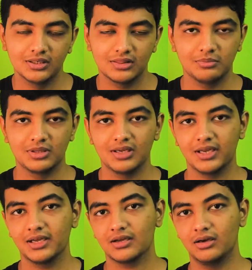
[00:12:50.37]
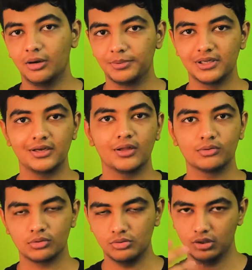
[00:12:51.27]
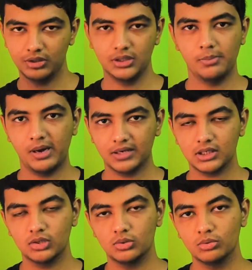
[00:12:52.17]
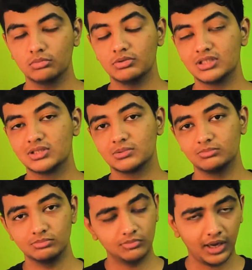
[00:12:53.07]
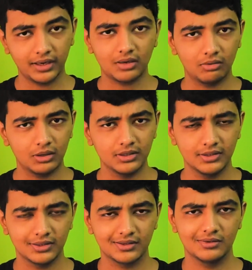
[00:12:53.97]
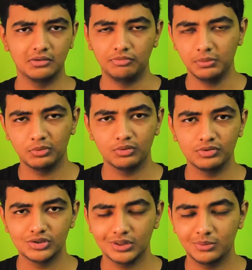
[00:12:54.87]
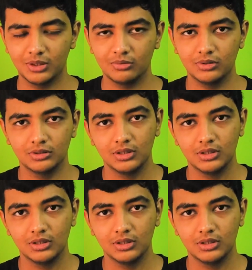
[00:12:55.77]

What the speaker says: something like ups and downs going on in the market too, which I covered in a report which came around.